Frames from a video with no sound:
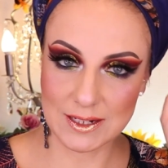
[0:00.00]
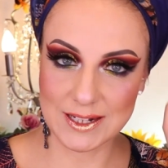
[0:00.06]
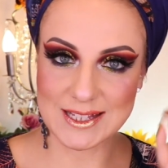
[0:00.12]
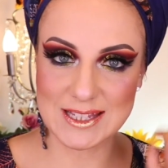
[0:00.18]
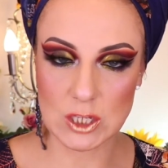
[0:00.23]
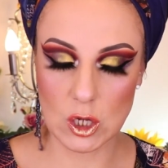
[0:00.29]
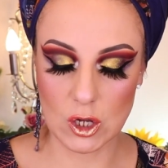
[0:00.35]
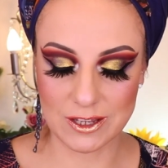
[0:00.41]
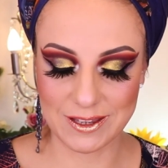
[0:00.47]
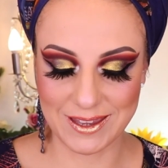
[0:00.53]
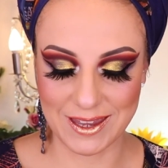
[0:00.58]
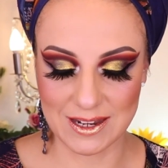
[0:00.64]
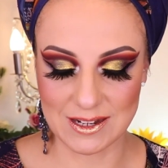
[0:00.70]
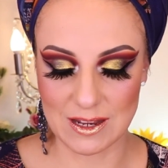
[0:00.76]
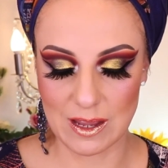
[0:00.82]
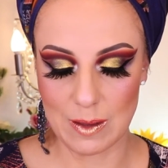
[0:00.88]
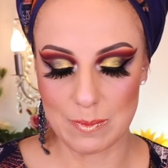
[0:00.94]
Let's talk
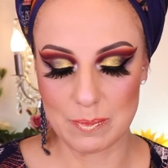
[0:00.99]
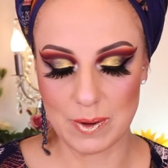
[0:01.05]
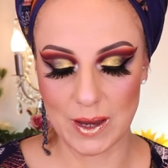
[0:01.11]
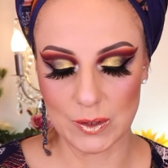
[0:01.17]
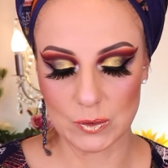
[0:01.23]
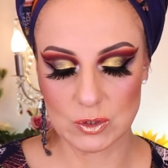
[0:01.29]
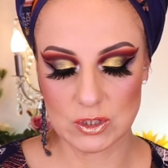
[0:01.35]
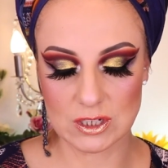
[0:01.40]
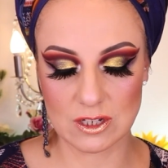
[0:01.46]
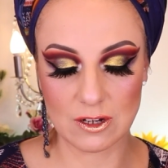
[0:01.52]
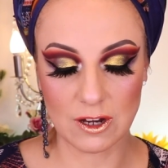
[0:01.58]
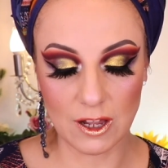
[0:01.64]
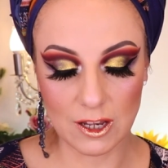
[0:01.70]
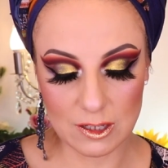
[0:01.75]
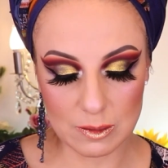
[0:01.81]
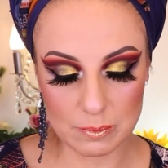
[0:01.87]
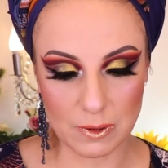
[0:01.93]
again about
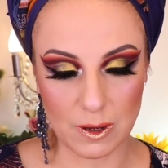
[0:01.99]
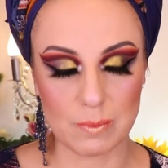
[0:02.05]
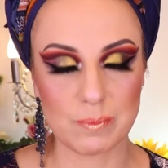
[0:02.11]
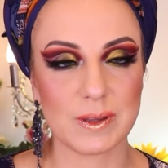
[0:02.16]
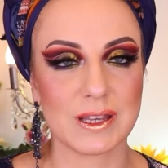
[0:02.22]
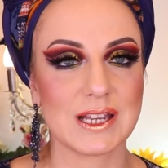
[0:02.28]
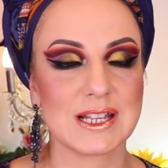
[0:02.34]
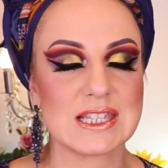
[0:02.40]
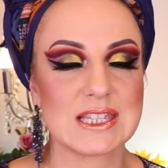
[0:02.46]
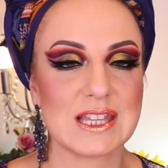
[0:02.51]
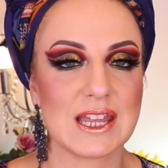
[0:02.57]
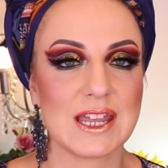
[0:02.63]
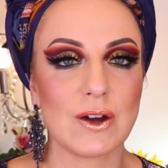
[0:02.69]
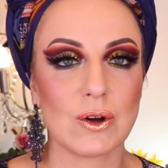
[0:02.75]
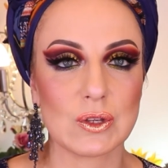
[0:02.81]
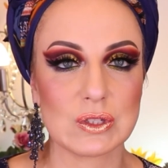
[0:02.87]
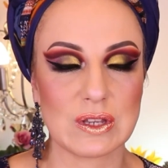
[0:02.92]
Colourpop, because
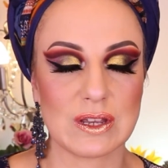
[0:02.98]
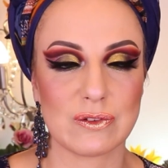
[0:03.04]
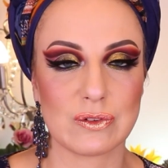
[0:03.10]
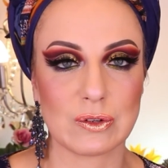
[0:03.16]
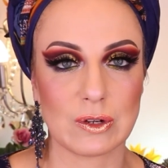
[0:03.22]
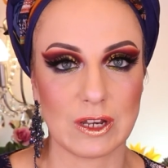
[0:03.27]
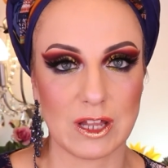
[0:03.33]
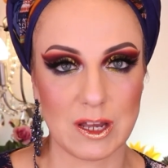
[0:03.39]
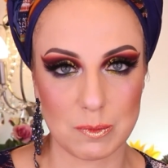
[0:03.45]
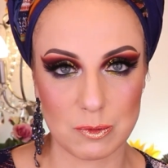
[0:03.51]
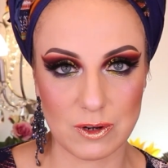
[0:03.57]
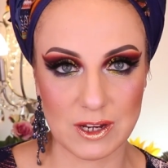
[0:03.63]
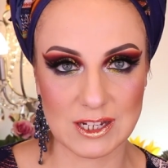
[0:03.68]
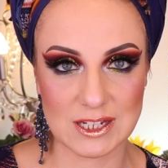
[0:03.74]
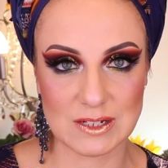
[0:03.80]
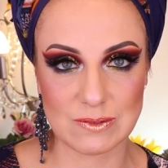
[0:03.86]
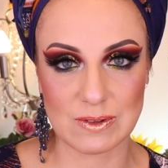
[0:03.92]
they also have
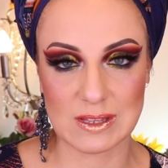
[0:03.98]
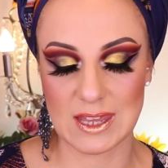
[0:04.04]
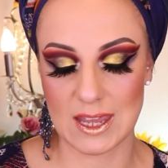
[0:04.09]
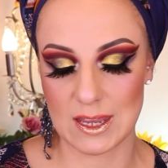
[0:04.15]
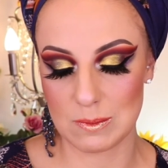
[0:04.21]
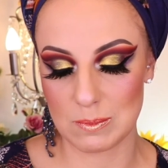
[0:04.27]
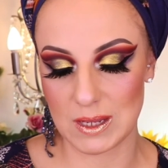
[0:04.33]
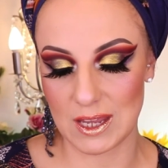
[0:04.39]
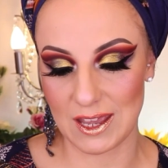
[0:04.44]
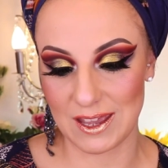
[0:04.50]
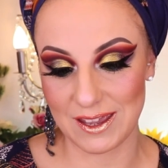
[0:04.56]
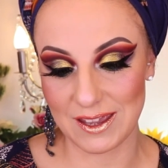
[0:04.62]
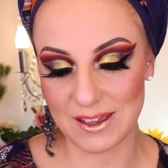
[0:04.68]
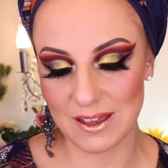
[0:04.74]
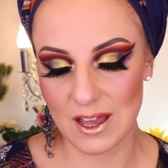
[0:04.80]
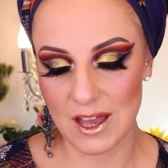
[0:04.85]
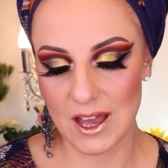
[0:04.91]
collaborated with
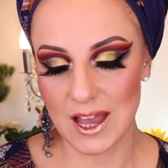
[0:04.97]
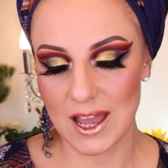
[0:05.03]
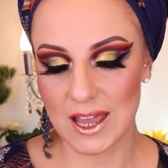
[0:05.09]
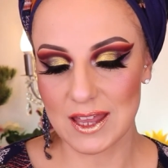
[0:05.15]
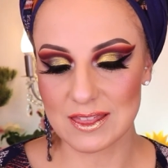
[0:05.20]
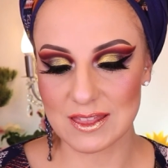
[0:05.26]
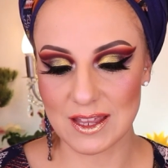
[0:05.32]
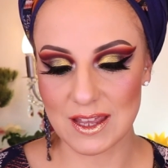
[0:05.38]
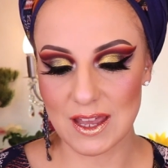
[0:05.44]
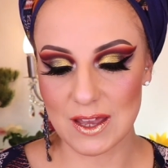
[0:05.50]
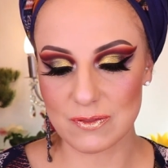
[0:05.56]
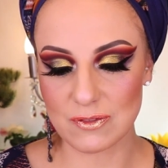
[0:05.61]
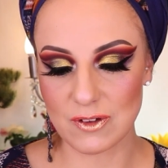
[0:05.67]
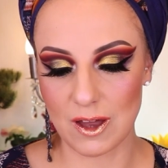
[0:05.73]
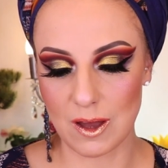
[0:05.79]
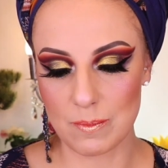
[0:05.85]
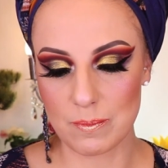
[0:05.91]
NBA, and they
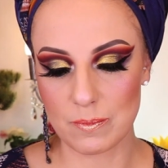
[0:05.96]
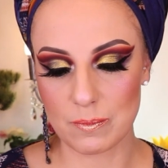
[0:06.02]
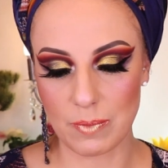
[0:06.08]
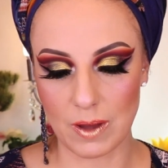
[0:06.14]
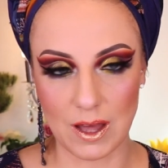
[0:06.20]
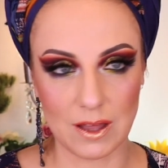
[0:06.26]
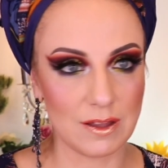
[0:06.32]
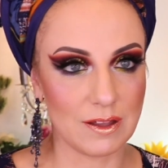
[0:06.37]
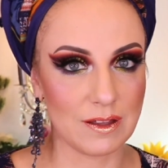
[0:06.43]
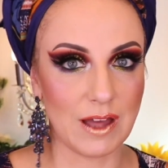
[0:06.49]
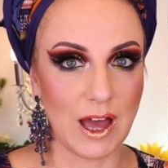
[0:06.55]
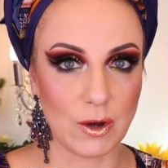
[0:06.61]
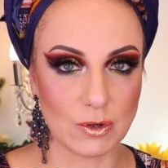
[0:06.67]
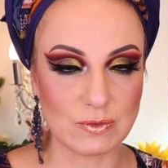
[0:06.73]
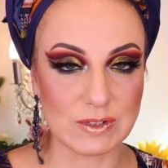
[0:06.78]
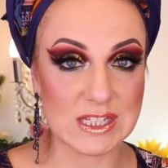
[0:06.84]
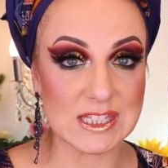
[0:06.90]
have come
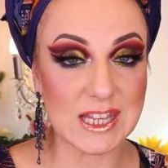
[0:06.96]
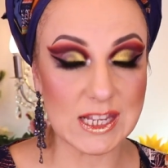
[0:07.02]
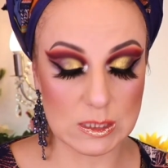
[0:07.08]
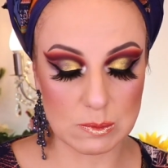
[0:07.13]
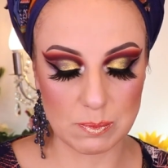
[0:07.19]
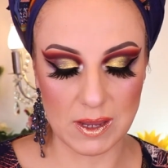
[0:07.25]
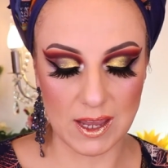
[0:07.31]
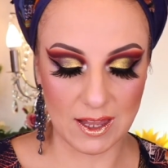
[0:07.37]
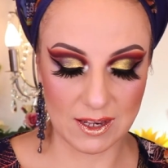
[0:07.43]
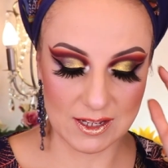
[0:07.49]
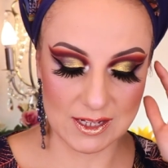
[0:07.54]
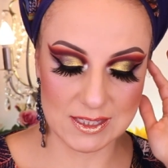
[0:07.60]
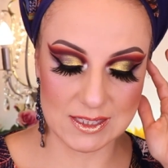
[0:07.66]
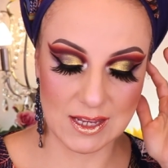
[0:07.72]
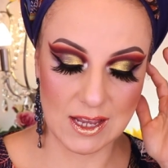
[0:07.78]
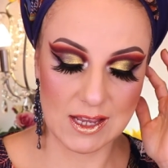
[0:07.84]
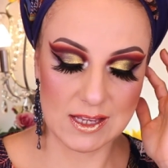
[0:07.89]
out with 6
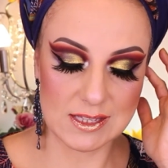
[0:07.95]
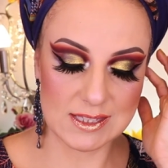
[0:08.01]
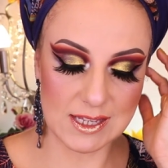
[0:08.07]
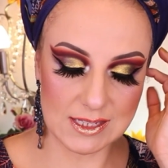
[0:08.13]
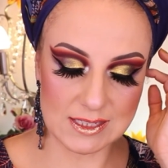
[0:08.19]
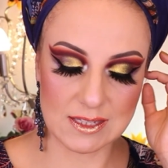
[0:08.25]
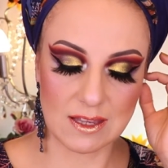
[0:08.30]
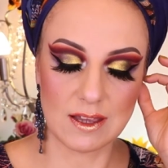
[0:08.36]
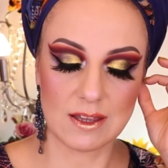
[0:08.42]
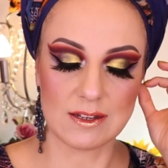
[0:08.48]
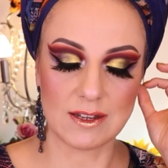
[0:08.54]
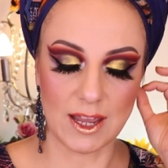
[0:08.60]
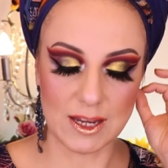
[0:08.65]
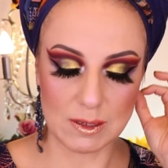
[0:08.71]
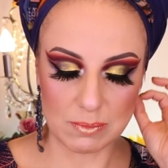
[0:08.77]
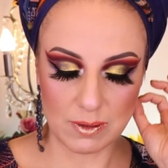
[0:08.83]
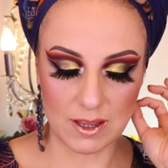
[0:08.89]
palettes, 6
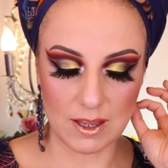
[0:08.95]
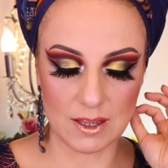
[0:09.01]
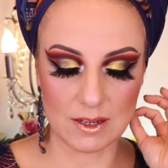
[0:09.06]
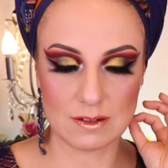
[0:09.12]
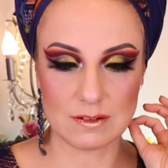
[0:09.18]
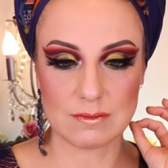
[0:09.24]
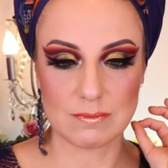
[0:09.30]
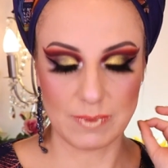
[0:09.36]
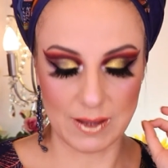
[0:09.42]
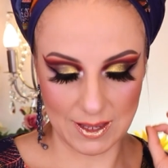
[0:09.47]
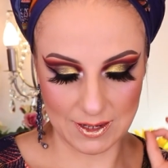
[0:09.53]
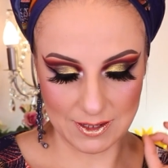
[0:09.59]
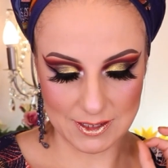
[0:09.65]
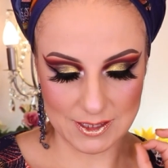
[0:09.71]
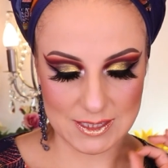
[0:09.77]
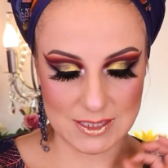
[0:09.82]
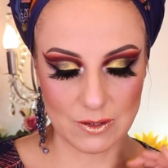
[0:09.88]
9-pan
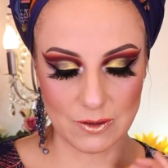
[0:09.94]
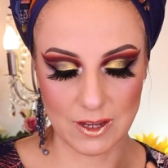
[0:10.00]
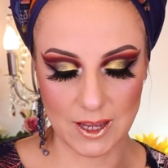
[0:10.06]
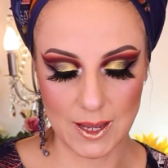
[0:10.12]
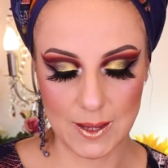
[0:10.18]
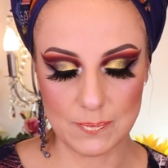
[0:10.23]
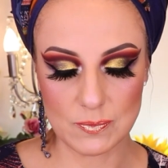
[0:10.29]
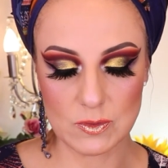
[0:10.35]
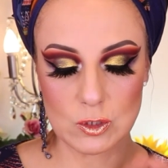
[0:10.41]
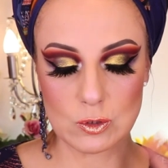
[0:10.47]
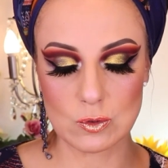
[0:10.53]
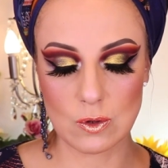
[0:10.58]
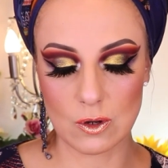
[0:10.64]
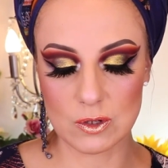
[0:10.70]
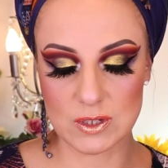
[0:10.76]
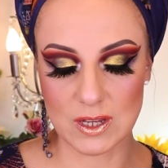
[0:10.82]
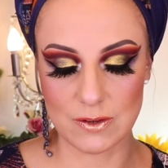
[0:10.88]
palettes, okay? You
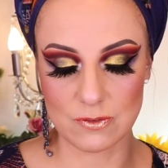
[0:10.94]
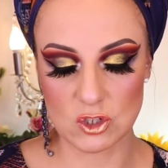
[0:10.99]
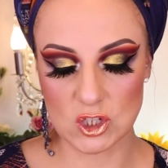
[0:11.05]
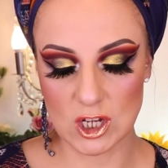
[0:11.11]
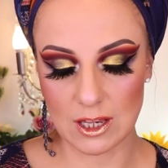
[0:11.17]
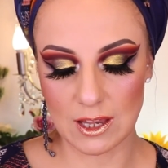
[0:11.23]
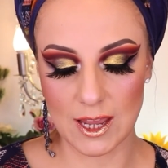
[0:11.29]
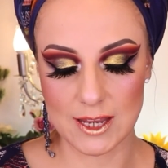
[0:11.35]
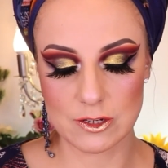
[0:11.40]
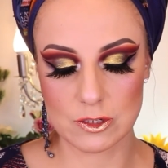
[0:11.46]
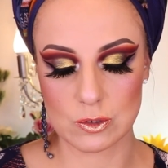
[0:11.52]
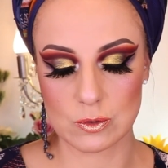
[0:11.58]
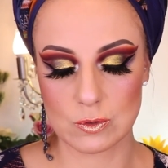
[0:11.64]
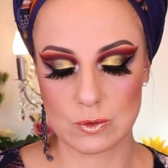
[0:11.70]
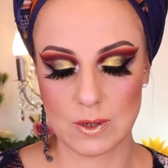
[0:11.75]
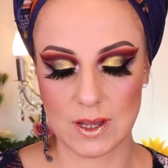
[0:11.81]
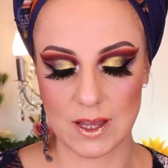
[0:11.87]
do also have gel
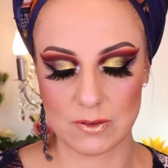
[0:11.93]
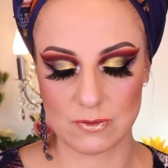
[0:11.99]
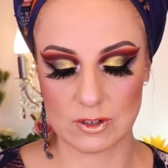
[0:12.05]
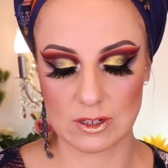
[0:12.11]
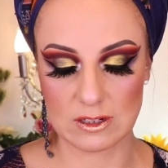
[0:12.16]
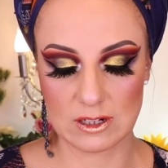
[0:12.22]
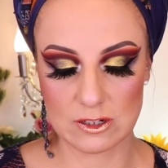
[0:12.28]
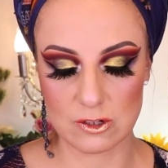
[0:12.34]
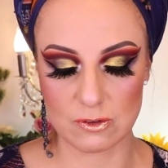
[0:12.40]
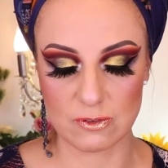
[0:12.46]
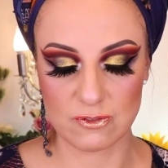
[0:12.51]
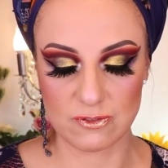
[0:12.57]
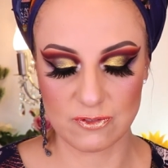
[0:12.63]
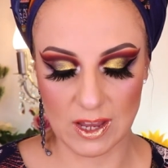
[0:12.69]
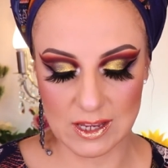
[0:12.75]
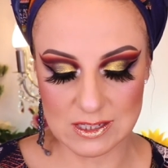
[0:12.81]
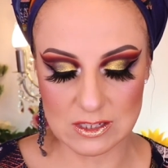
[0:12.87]
liners, you do have a glitter
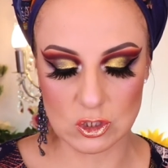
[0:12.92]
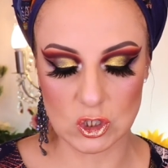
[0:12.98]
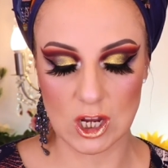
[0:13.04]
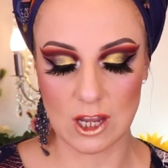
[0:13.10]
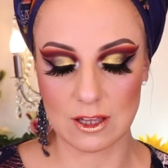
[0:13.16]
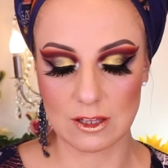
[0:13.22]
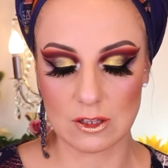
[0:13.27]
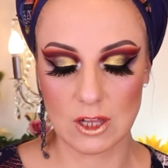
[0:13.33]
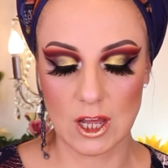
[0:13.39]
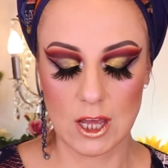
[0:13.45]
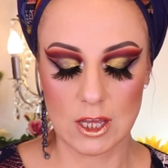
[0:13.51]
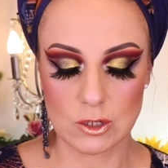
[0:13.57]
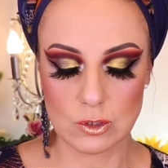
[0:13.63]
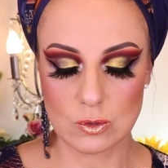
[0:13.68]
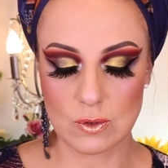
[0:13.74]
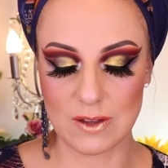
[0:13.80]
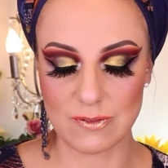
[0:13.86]
face gel,
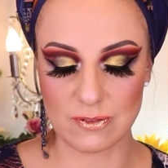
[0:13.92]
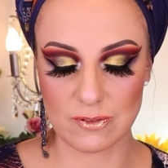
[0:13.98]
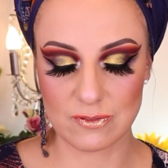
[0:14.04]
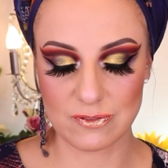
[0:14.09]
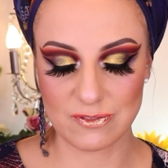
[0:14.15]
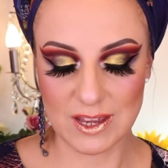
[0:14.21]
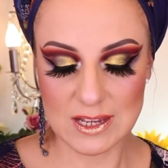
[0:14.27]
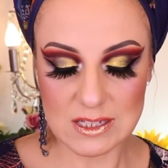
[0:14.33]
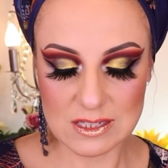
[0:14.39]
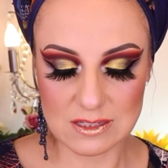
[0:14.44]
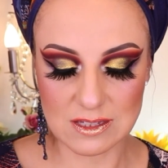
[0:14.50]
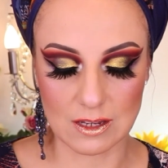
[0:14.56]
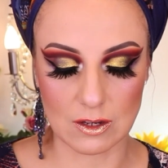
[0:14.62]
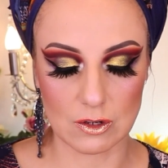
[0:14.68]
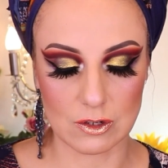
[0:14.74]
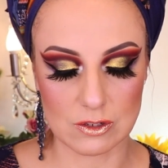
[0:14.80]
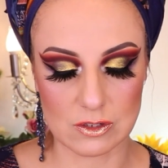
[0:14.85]
you do have face
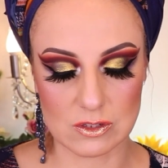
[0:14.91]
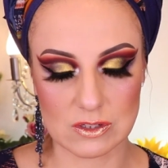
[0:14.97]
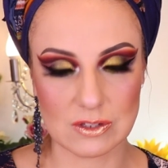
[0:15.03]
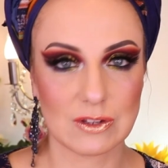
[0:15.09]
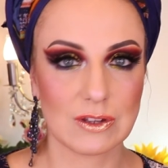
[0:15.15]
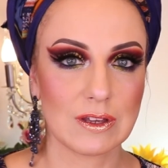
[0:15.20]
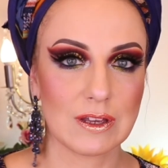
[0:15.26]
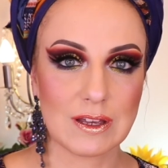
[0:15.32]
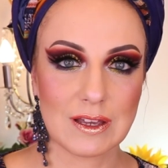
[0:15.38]
stickers.